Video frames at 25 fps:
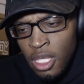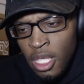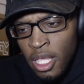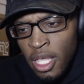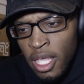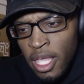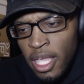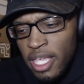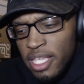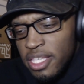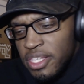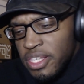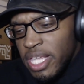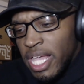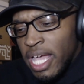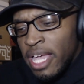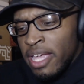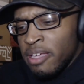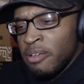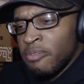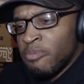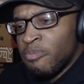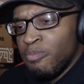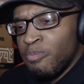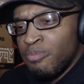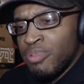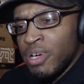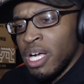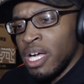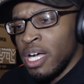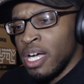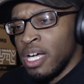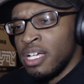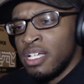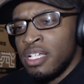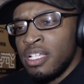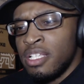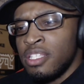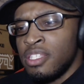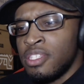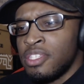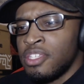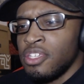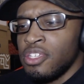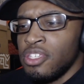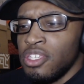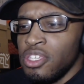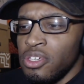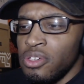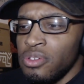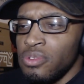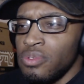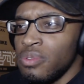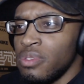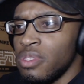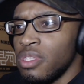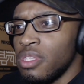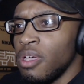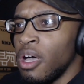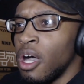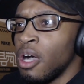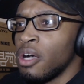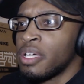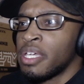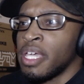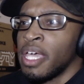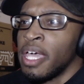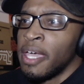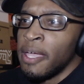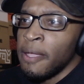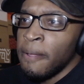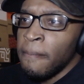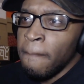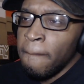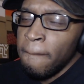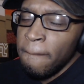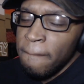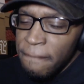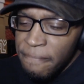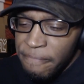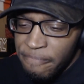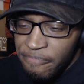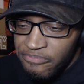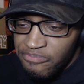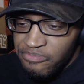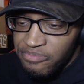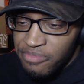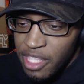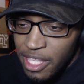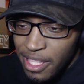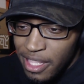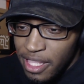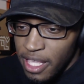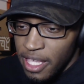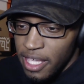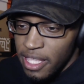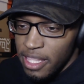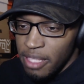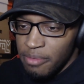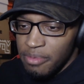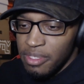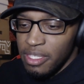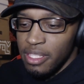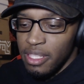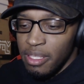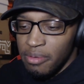It's like, bruh, do you okay? let, let me let